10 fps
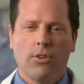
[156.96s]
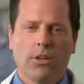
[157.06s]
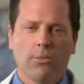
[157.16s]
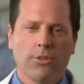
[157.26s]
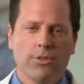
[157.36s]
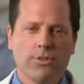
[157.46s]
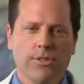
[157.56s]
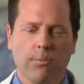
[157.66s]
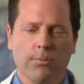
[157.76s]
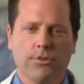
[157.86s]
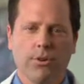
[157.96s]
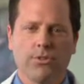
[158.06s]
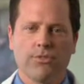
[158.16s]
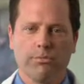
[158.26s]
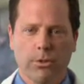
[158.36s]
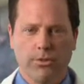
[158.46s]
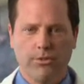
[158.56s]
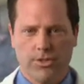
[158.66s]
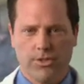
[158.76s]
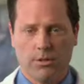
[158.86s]
You can reduce episodes of blurred
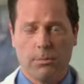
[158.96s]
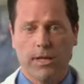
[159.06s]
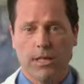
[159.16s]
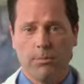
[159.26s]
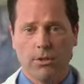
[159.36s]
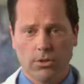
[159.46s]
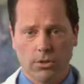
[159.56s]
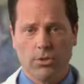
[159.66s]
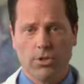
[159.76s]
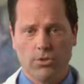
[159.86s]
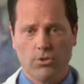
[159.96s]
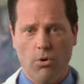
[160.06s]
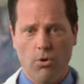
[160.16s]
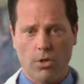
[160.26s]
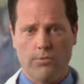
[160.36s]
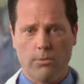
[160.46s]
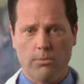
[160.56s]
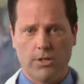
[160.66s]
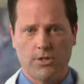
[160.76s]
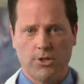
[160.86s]
vision by keeping good control of your
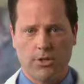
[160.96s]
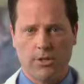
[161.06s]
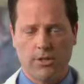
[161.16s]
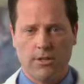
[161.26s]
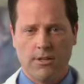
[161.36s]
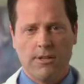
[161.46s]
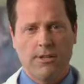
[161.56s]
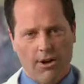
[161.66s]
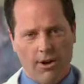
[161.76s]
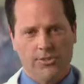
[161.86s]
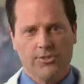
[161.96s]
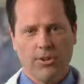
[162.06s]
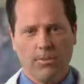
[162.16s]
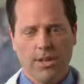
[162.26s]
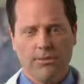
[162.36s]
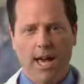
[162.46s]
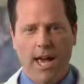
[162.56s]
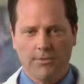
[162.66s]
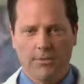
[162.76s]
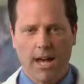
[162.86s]
blood sugar. Also, if you
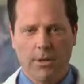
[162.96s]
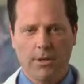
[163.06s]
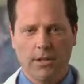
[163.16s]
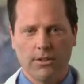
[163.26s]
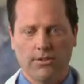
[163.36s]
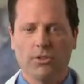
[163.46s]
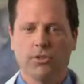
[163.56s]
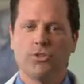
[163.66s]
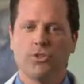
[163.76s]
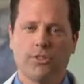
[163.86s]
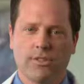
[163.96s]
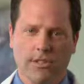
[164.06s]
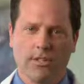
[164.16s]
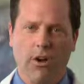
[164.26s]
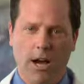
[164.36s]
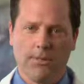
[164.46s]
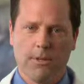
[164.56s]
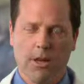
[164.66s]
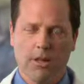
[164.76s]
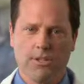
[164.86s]
have diabetes, you should see your
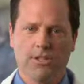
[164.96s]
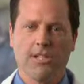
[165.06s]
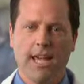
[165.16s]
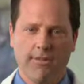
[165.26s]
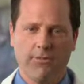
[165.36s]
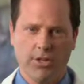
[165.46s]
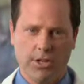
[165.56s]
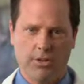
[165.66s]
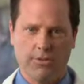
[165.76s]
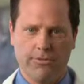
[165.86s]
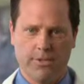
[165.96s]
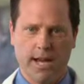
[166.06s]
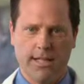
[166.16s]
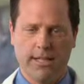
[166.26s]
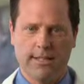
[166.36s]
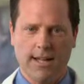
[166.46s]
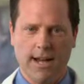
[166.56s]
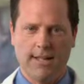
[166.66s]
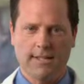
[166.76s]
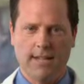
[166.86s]
ophthalmologist every year for dilated
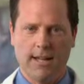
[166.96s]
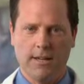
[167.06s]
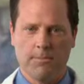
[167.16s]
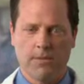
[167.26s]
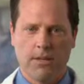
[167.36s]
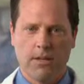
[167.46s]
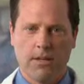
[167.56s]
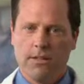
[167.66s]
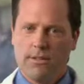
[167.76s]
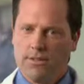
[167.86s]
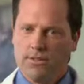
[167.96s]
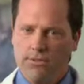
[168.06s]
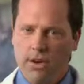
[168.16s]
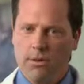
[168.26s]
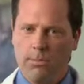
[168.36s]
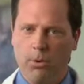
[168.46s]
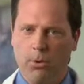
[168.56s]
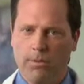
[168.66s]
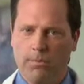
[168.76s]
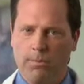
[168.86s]
eye exams. This is very
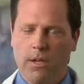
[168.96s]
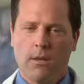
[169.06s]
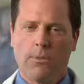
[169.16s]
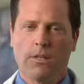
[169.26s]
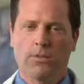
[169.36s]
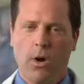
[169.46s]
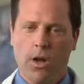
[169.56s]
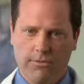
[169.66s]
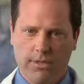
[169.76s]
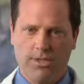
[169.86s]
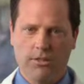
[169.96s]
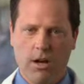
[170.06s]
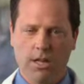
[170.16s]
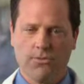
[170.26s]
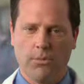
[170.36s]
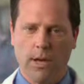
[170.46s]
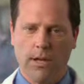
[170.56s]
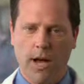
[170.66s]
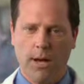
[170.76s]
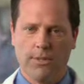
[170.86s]
important because while vision loss from
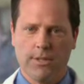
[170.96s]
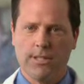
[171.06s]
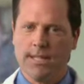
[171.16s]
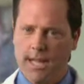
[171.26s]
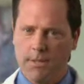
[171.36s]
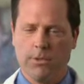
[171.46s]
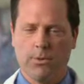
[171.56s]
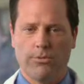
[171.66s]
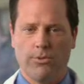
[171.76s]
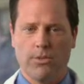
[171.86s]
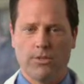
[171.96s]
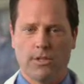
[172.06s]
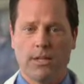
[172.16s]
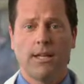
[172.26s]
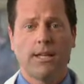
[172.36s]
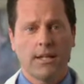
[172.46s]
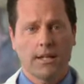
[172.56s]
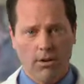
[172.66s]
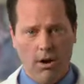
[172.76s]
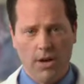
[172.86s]
retinopathy can't be reversed, it
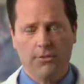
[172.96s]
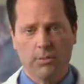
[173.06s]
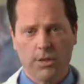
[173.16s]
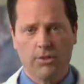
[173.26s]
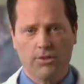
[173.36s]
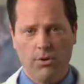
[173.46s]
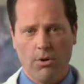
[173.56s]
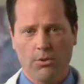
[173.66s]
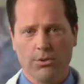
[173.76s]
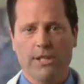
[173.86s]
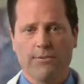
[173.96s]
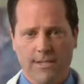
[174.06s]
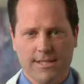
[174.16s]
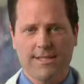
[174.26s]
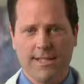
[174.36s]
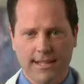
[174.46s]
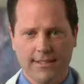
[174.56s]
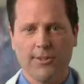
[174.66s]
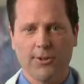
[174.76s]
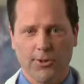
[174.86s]
can often be controlled if it's detected